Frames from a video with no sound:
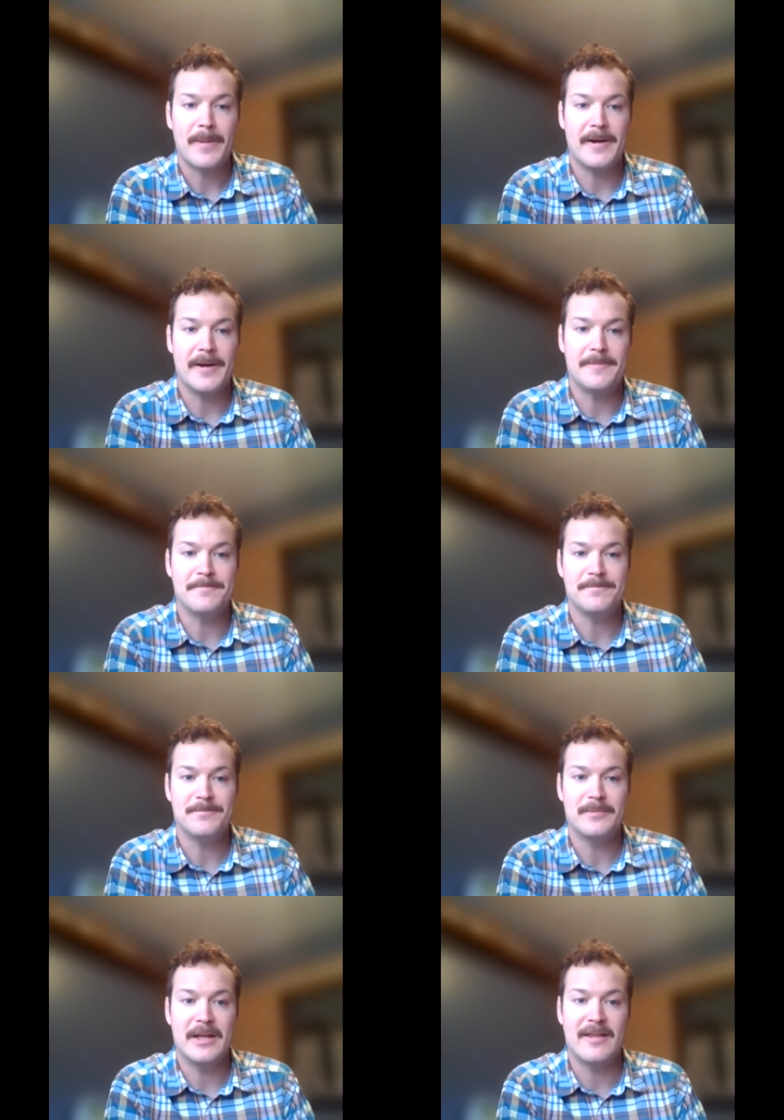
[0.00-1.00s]
And
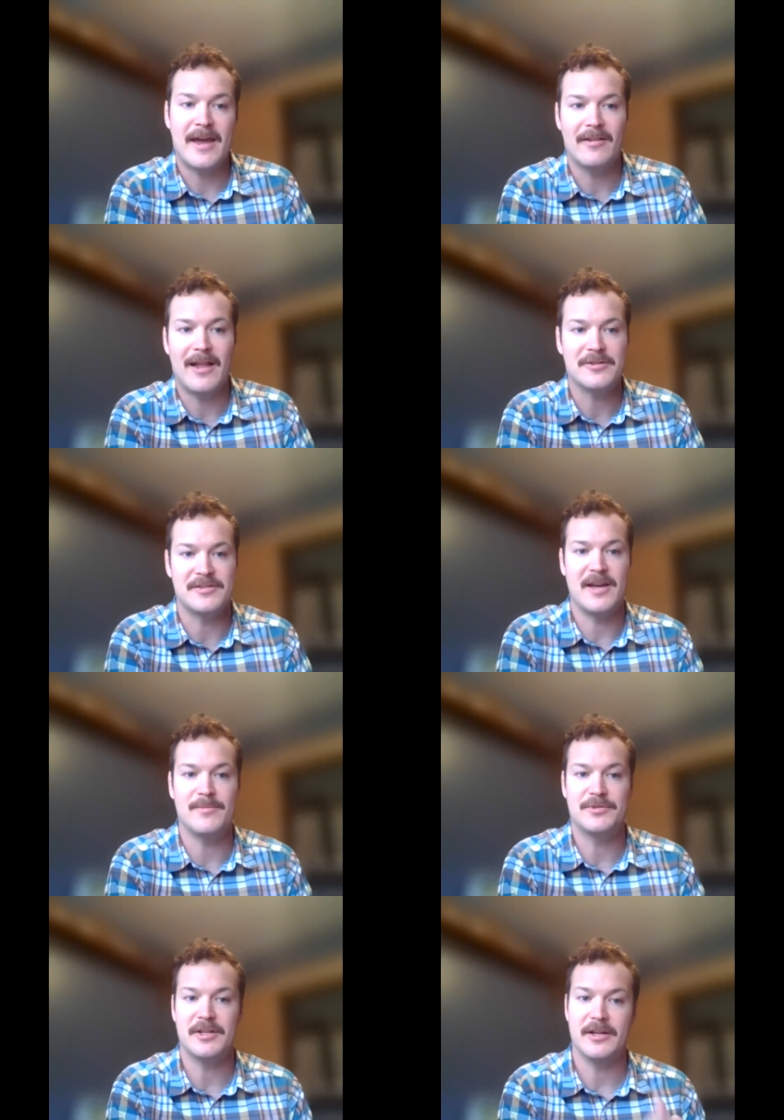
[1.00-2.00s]
that allows
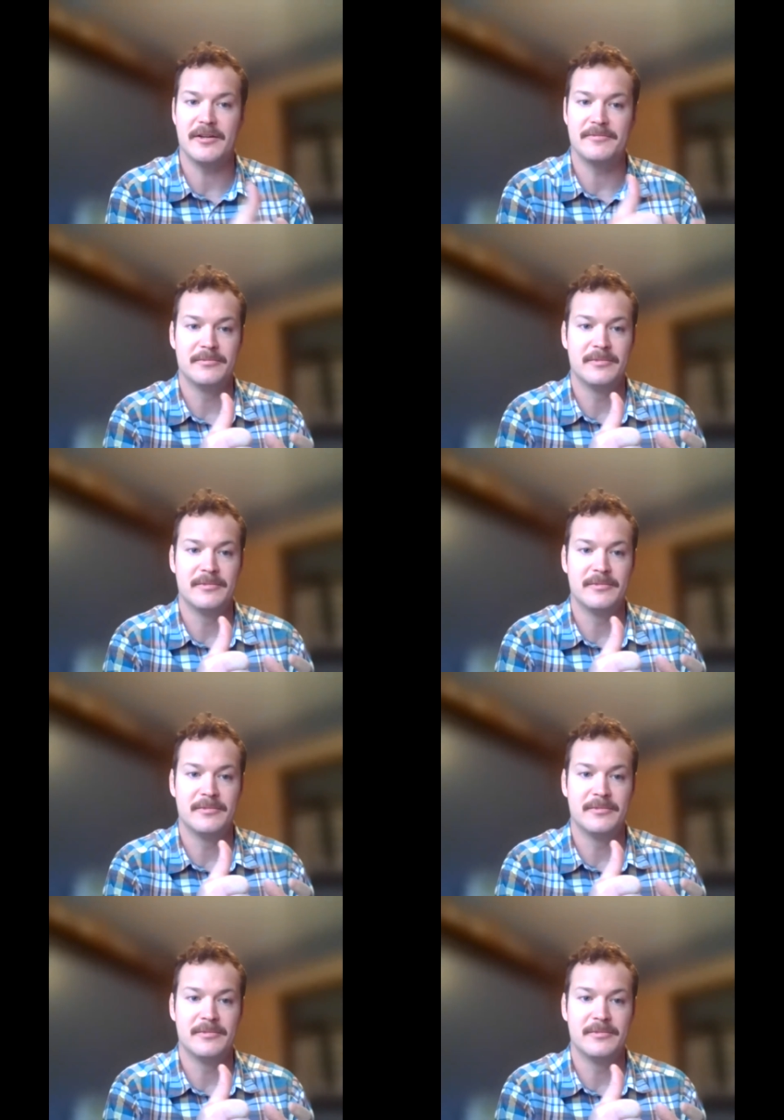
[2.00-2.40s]
them to